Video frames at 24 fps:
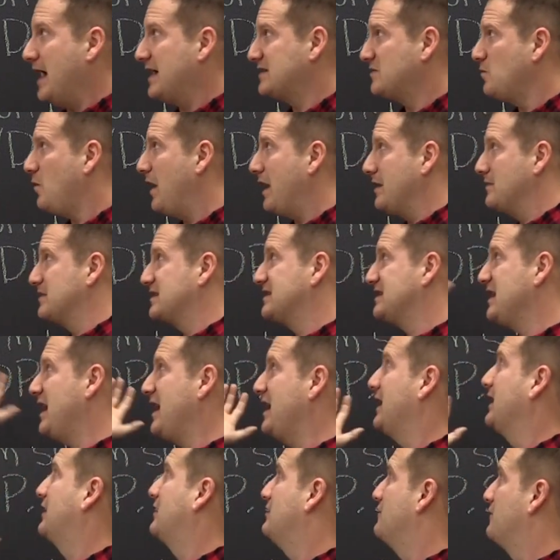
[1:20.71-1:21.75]
that's why I'm
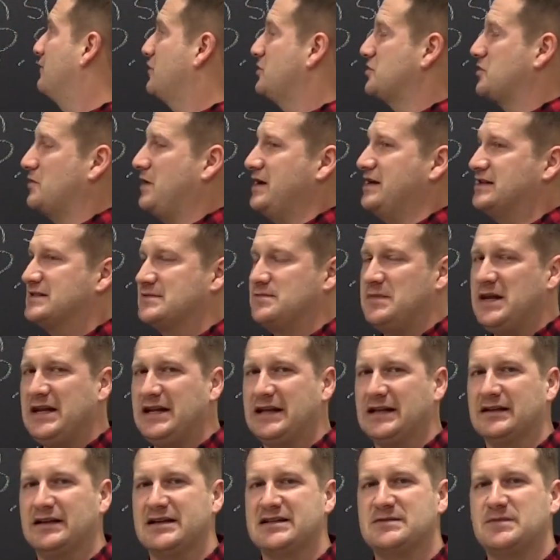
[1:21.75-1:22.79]
saying conversion rate is
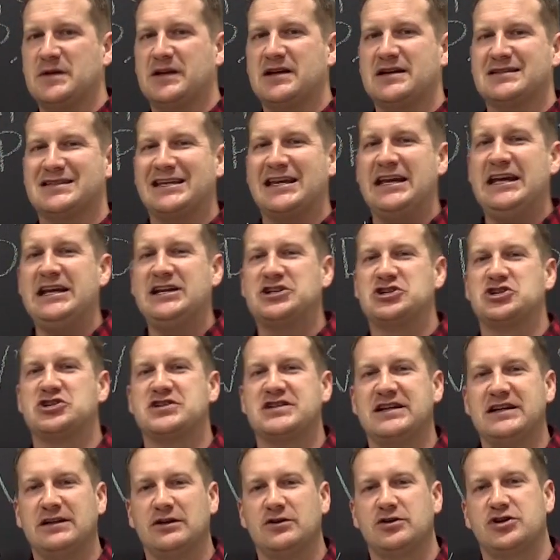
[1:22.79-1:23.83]
meaningless, because each
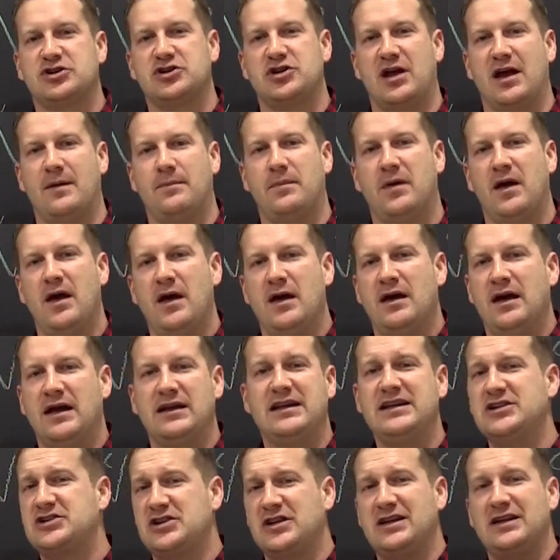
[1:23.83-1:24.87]
dealership
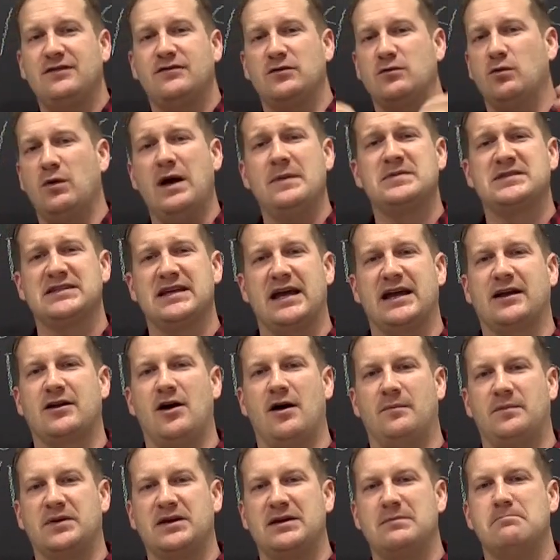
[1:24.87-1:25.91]
and each even website
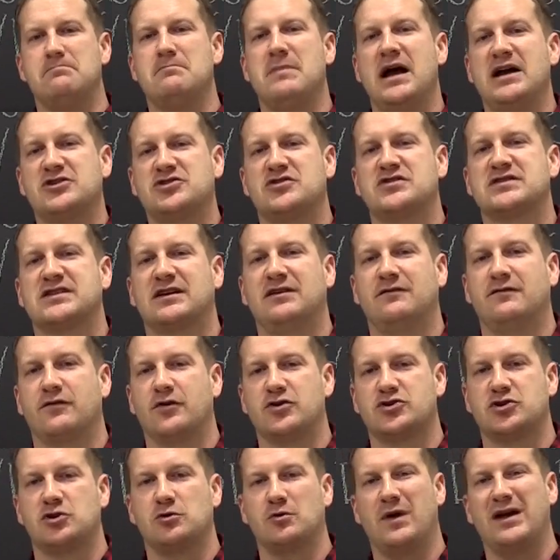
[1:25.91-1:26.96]
company measures
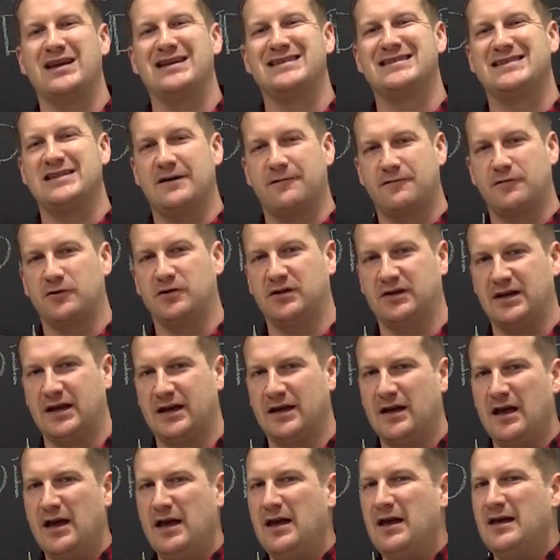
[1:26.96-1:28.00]
conversion rate
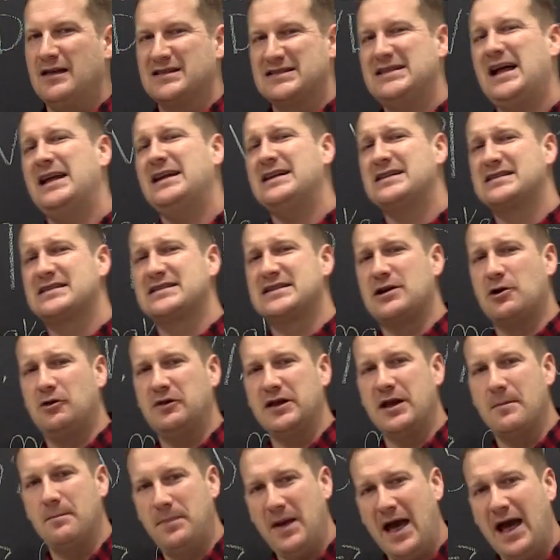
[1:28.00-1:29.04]
differently. It's not
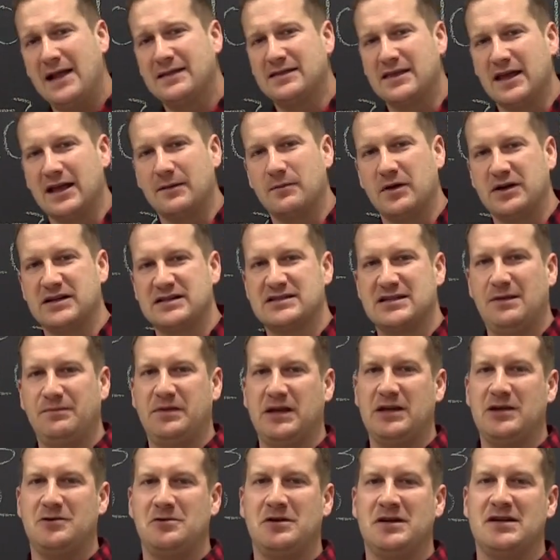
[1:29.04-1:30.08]
necessarily a bad thing, but it's
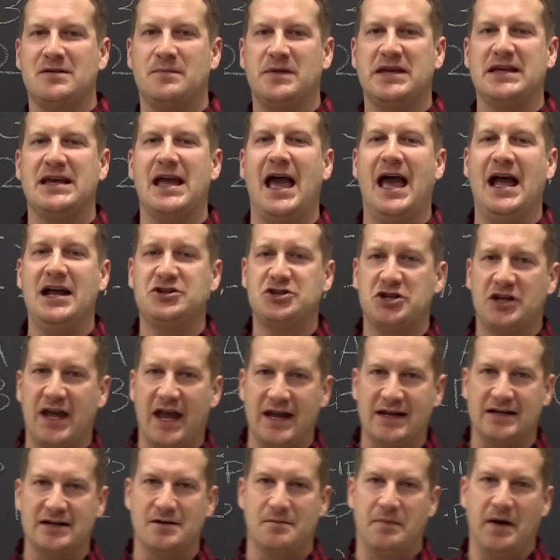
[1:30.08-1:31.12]
something you need to be
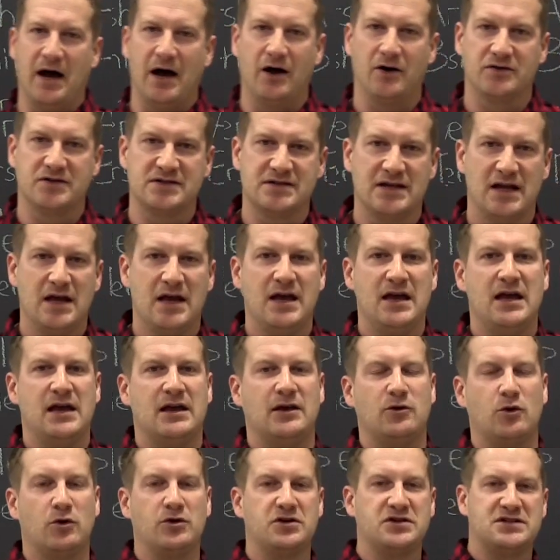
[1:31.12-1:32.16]
educated about
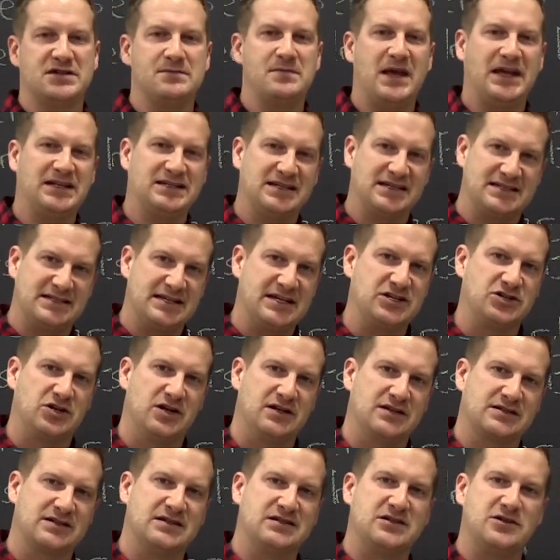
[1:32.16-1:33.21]
in order to make
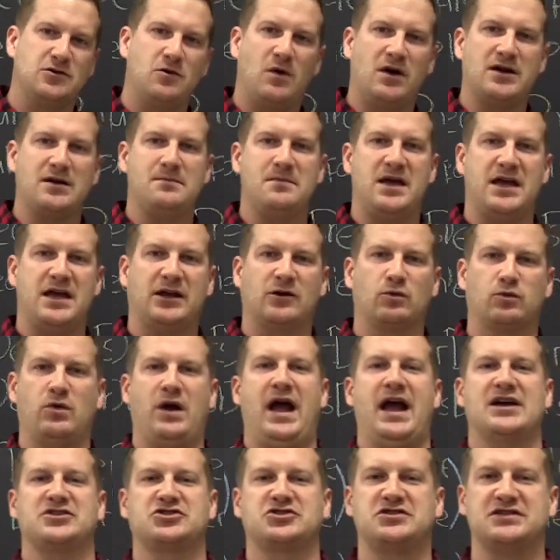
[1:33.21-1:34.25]
decisions, because you don't want to make
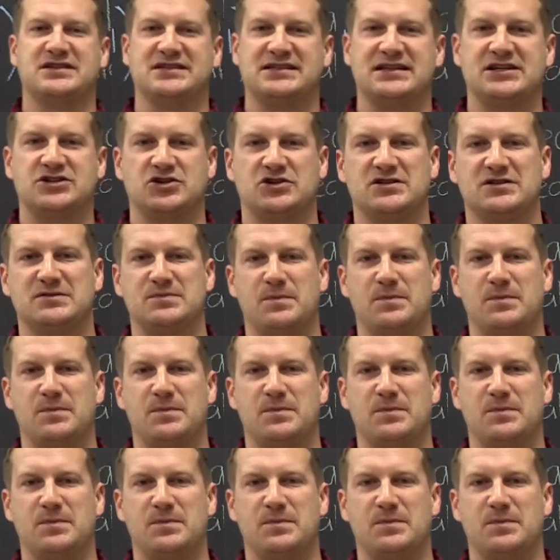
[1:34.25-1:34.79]
rash decisions